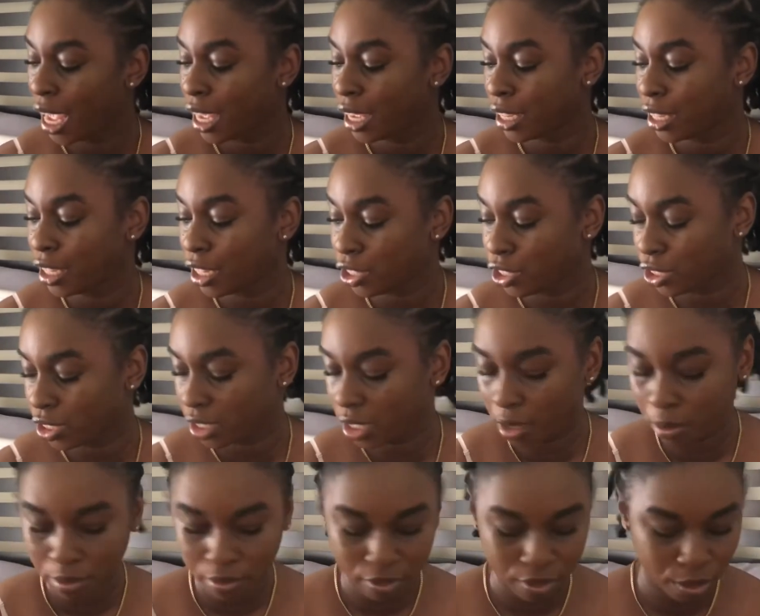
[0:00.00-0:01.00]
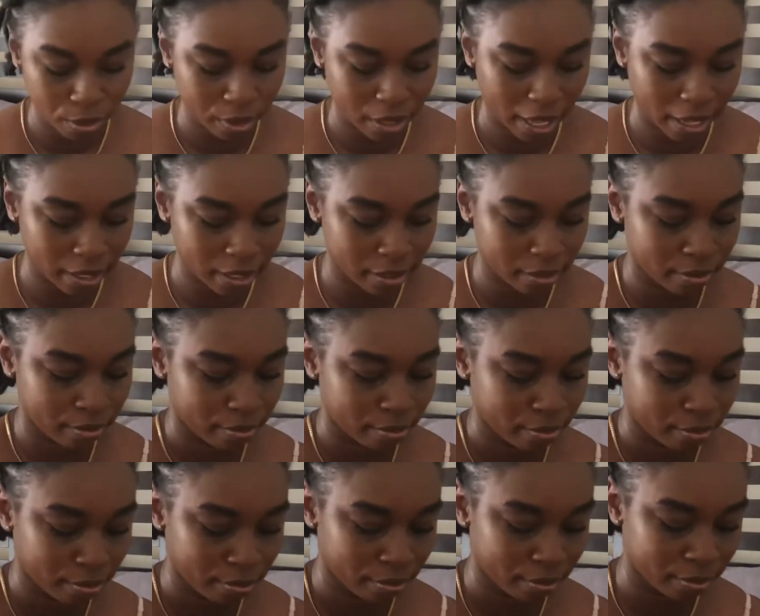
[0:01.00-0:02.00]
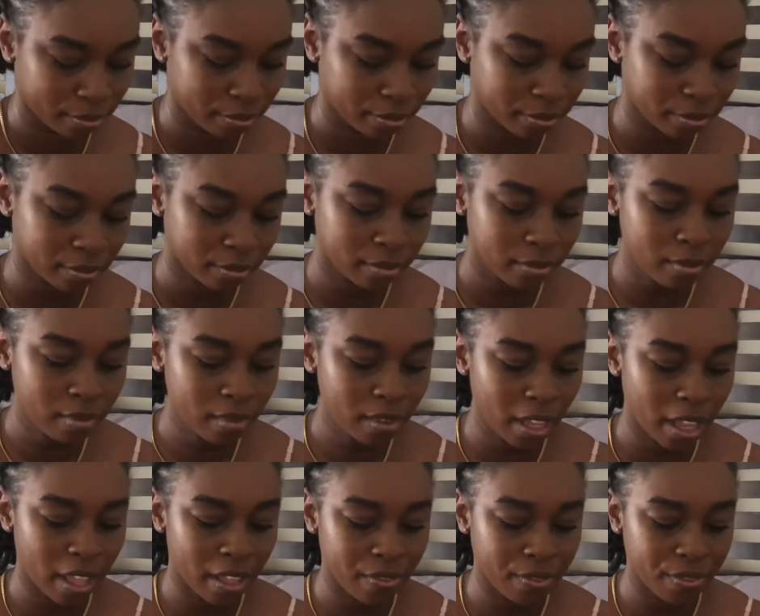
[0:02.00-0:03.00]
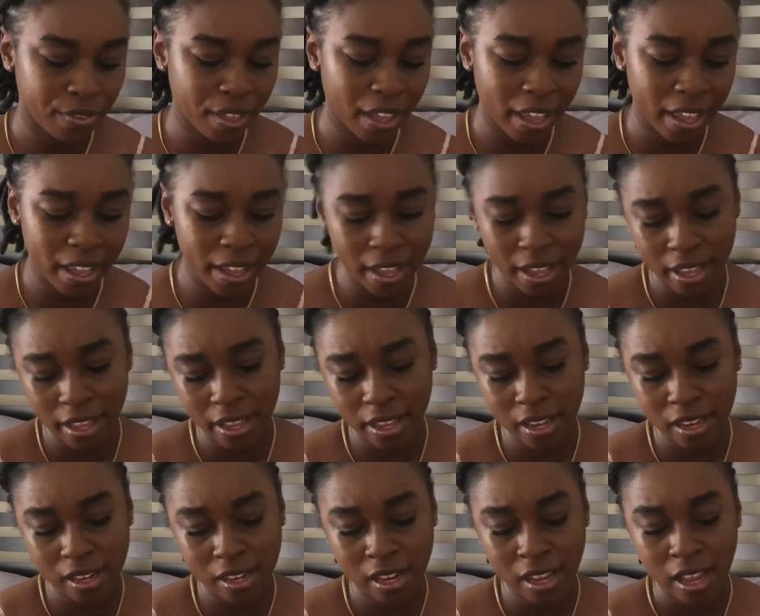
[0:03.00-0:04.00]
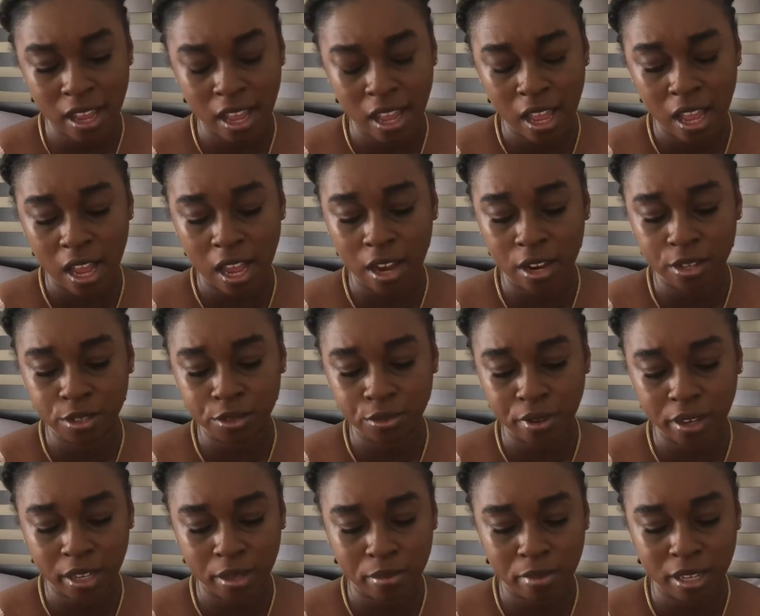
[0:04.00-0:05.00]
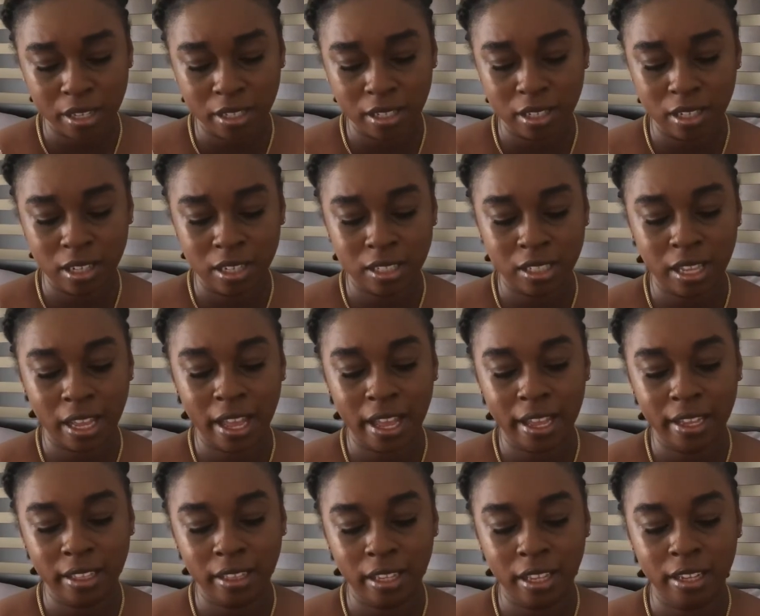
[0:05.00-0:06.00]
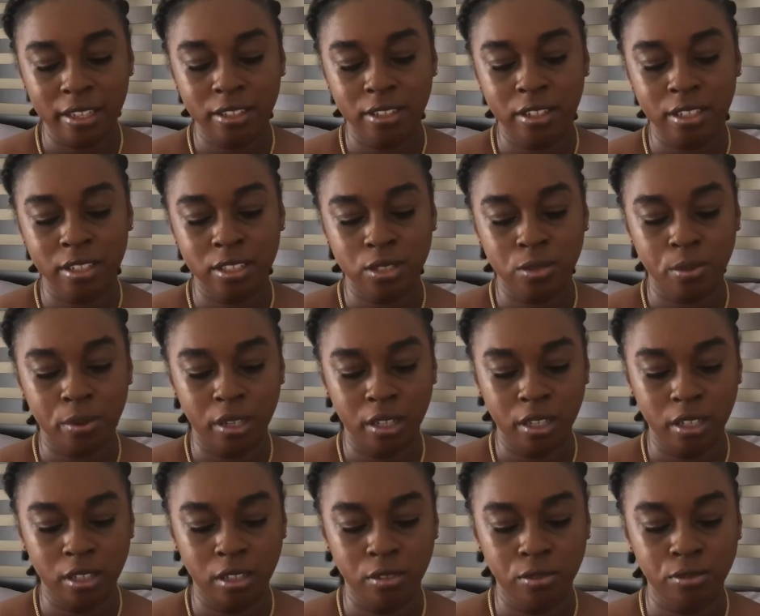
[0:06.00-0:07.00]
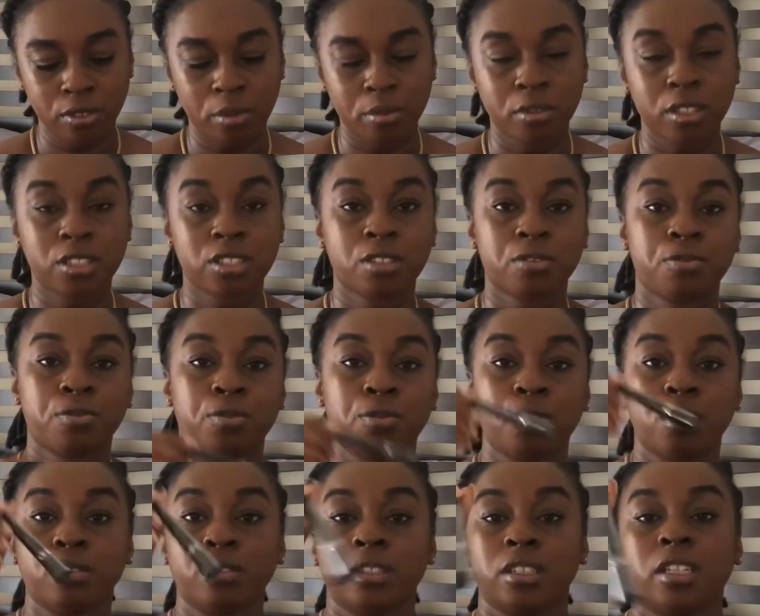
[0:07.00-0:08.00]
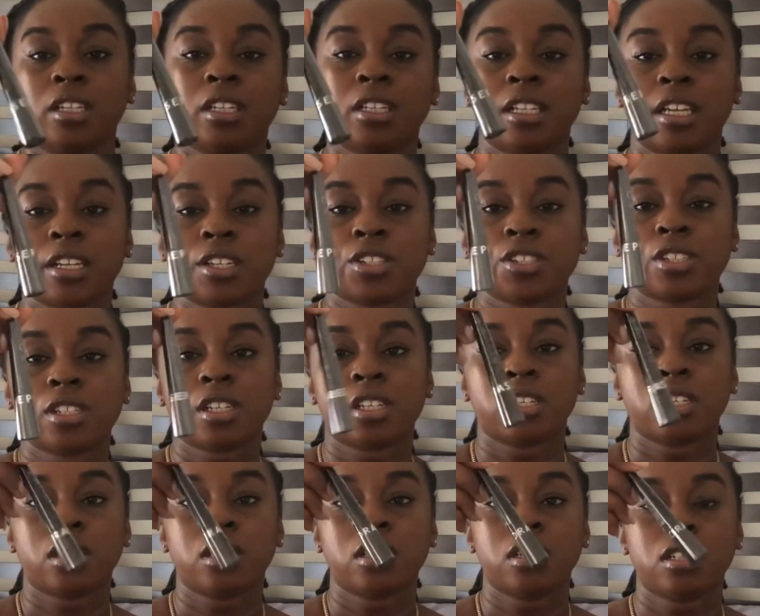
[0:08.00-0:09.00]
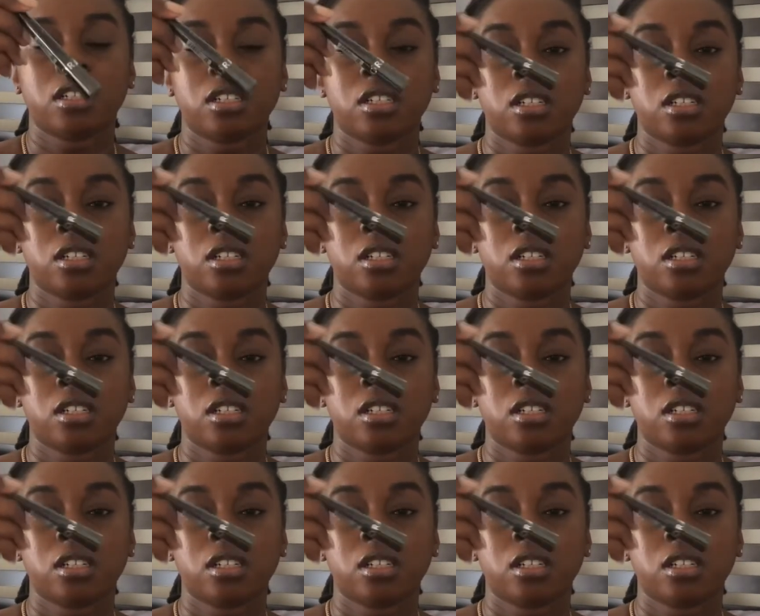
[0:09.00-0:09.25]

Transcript: Get you some if you don't got it. And then I was recommended this eyeliner as well from the Sephora collection.